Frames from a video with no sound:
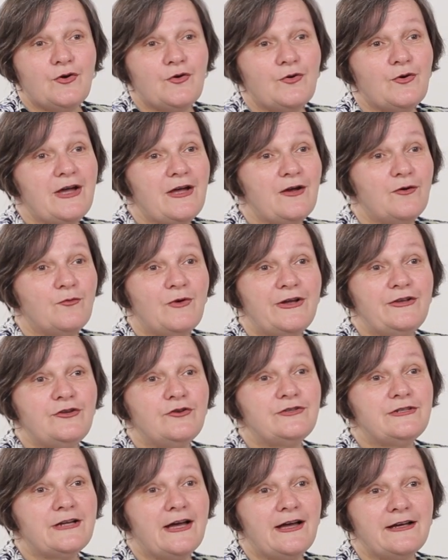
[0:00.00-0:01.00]
so when
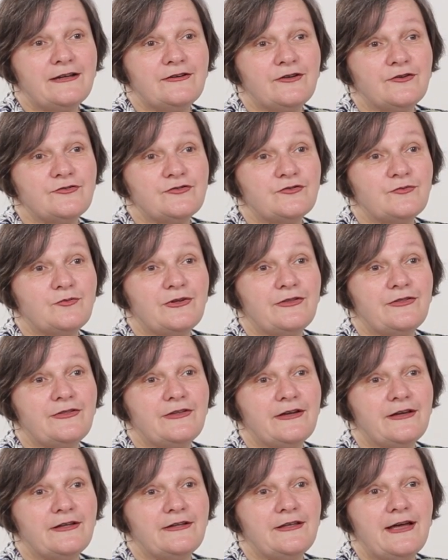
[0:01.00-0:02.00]
you're diagnosed
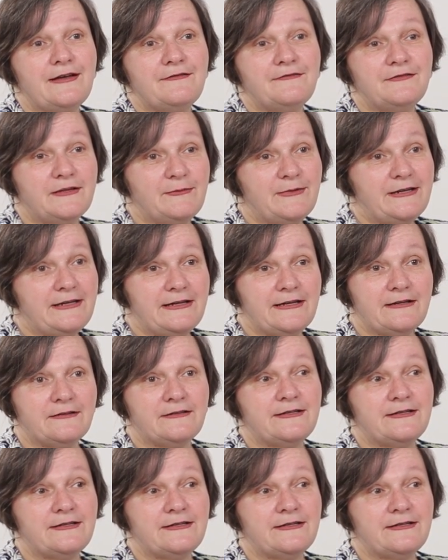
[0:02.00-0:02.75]
with a life-limiting